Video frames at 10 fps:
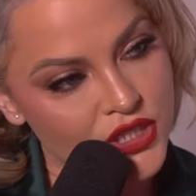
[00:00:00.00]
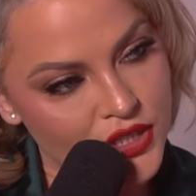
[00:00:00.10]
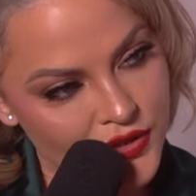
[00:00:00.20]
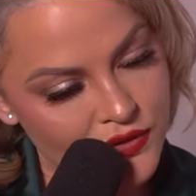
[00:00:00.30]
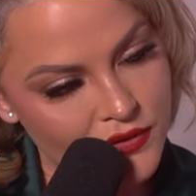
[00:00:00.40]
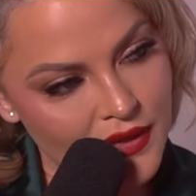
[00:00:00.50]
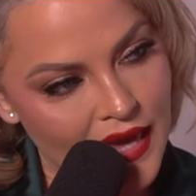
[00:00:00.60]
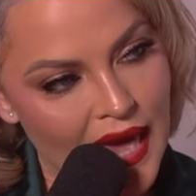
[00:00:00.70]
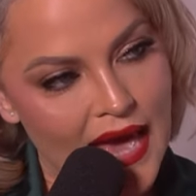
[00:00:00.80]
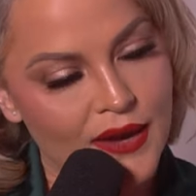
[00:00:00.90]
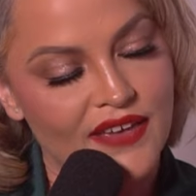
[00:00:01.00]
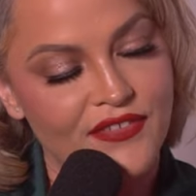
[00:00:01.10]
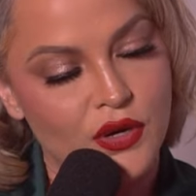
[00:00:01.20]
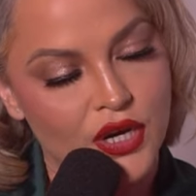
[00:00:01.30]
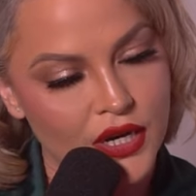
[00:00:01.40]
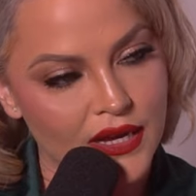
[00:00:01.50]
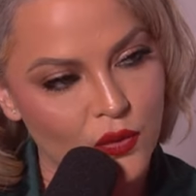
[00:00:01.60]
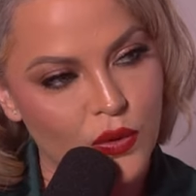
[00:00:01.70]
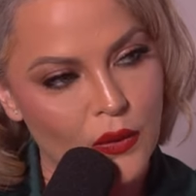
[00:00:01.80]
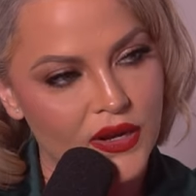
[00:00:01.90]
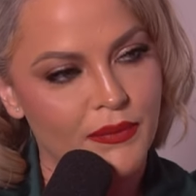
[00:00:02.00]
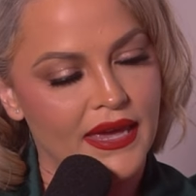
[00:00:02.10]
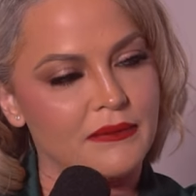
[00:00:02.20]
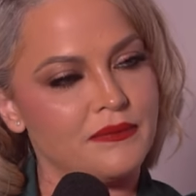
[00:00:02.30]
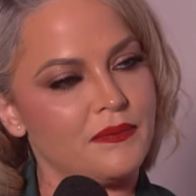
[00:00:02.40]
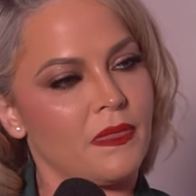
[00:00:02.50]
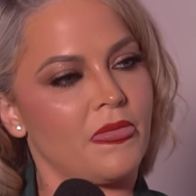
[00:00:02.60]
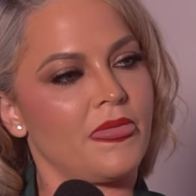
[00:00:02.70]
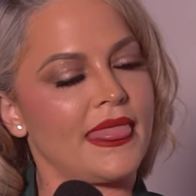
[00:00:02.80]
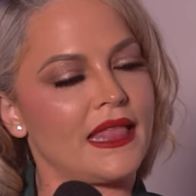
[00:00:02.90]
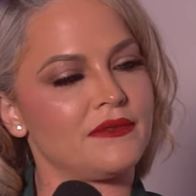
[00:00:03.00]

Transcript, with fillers: okay. you? And if you could, what would it be? So